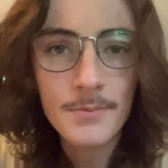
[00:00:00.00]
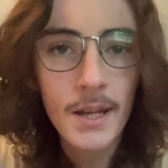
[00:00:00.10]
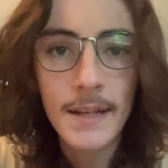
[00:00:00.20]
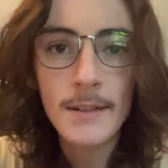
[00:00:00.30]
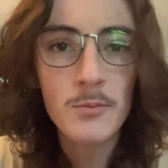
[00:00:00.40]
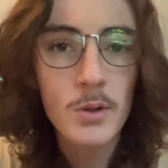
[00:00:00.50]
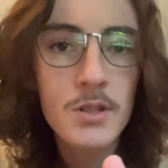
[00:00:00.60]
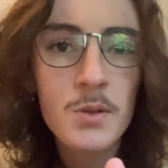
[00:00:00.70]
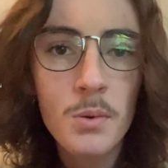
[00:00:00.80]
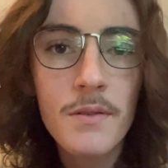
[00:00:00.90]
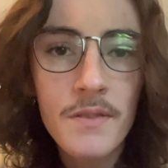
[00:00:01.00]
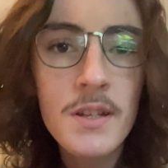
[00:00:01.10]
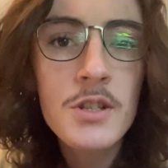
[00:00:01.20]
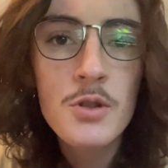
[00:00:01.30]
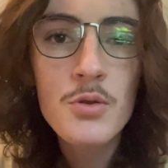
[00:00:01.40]
and what sort of
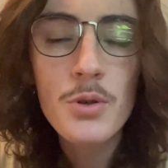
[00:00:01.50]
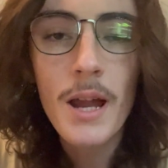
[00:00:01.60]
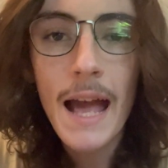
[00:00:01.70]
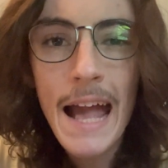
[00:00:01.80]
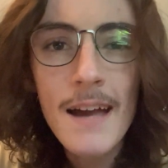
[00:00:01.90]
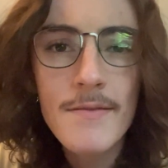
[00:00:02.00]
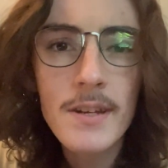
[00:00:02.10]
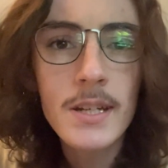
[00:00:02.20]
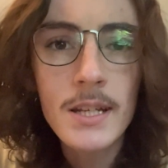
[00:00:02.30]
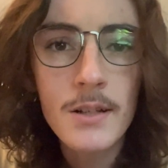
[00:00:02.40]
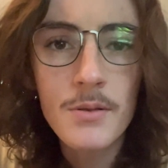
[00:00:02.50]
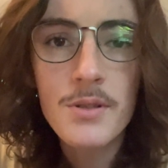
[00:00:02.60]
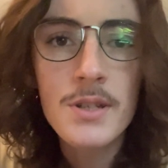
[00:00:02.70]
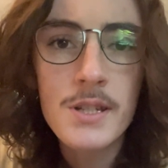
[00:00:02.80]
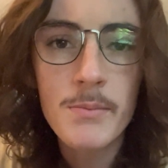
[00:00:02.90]
things you should have in an
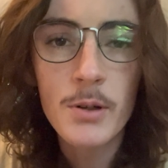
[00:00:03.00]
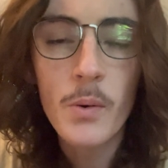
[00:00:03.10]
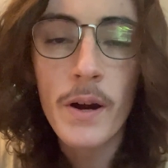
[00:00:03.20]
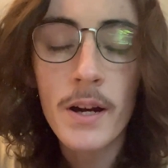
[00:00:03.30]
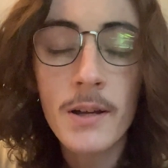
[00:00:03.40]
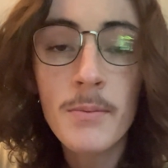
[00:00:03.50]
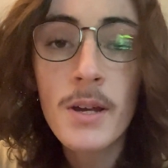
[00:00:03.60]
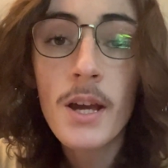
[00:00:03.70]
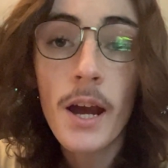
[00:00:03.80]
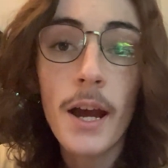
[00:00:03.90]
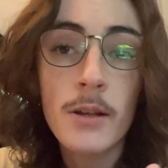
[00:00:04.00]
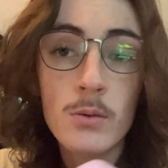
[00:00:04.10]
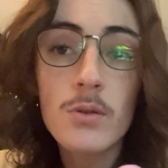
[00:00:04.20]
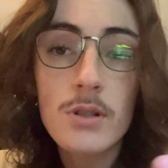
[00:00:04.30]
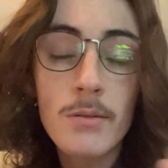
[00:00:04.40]
ecosystem aquarium in
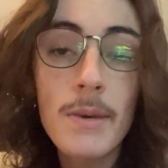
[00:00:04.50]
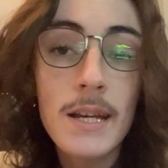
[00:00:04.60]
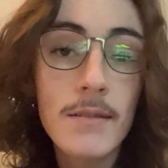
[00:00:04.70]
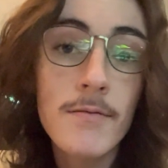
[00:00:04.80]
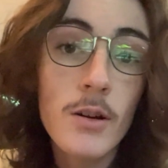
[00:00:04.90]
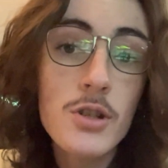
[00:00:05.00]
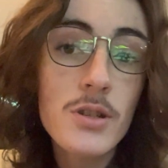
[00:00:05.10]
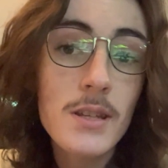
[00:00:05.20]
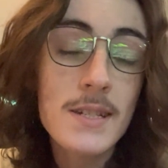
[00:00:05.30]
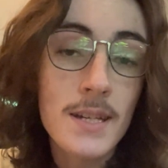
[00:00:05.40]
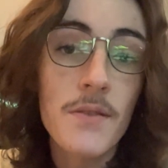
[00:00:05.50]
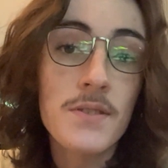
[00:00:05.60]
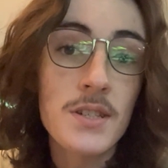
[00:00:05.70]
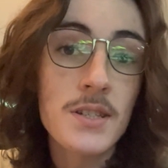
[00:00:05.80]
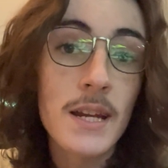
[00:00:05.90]
order to make it virtually
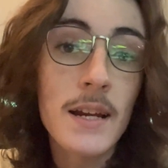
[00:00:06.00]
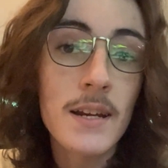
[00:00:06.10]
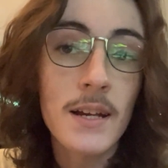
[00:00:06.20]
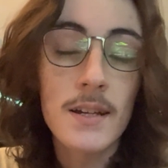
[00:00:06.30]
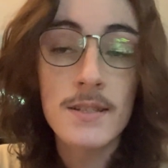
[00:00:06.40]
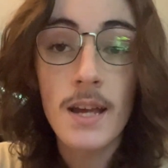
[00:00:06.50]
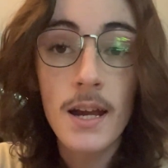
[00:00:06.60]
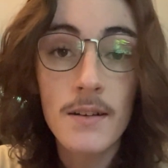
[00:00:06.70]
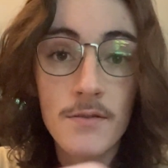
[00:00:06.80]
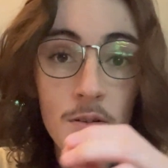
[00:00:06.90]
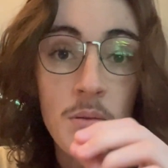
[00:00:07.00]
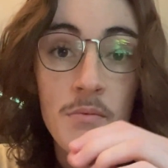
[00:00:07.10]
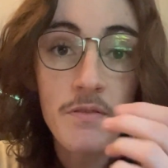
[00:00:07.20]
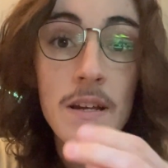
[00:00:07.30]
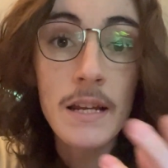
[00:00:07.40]
self-sustaining aside
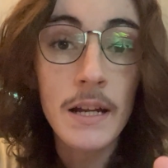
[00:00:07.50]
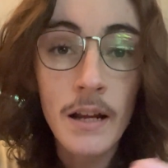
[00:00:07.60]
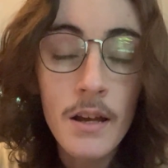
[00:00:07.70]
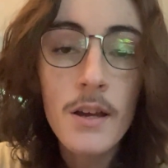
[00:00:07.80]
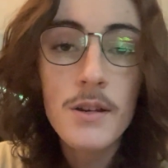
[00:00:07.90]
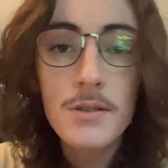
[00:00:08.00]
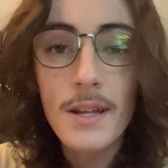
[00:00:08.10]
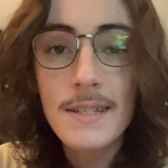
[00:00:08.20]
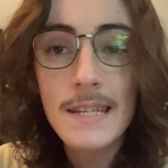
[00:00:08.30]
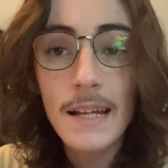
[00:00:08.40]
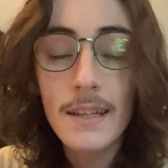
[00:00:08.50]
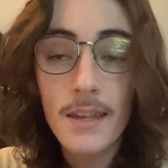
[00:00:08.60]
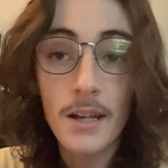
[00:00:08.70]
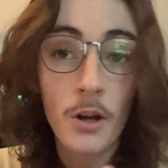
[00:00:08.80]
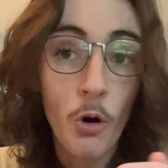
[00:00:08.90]
from feeding. So that's
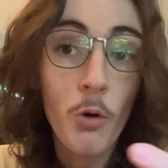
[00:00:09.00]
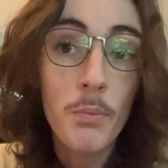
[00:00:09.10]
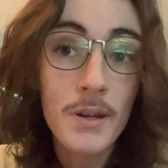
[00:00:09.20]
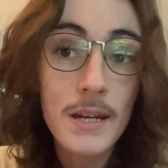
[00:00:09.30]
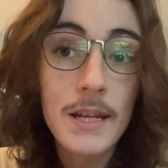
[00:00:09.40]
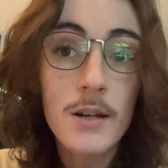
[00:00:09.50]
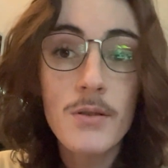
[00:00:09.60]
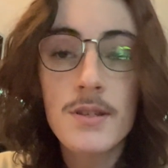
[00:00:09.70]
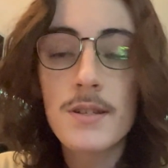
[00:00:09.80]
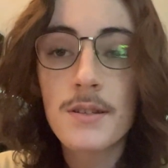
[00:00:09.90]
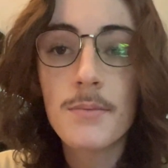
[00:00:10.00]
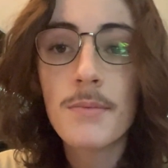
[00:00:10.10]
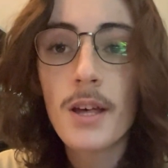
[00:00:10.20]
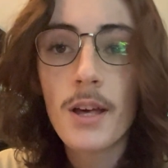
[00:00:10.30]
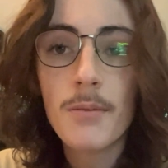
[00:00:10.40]
technically an open
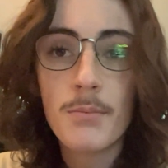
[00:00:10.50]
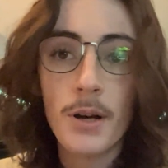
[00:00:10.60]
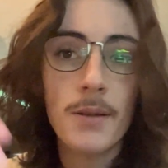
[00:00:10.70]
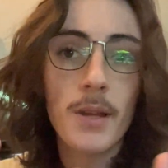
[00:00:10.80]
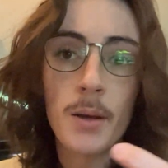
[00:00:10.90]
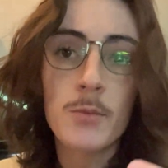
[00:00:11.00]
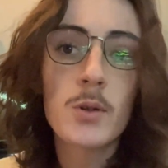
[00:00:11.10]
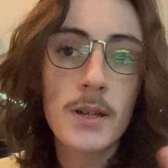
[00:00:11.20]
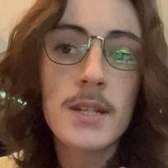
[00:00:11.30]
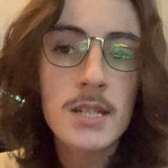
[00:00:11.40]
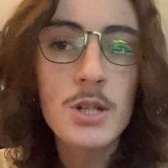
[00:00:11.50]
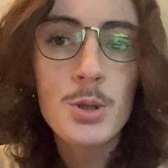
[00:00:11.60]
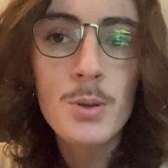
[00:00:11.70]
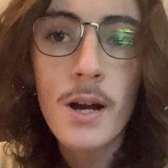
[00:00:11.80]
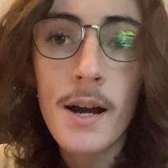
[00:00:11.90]
ecosystem, but I'm going to
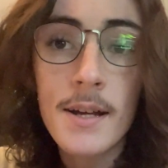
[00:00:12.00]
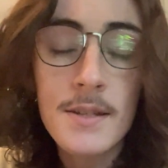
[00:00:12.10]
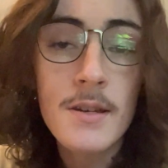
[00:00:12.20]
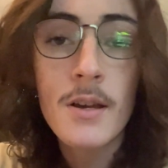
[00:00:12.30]
teach you guys,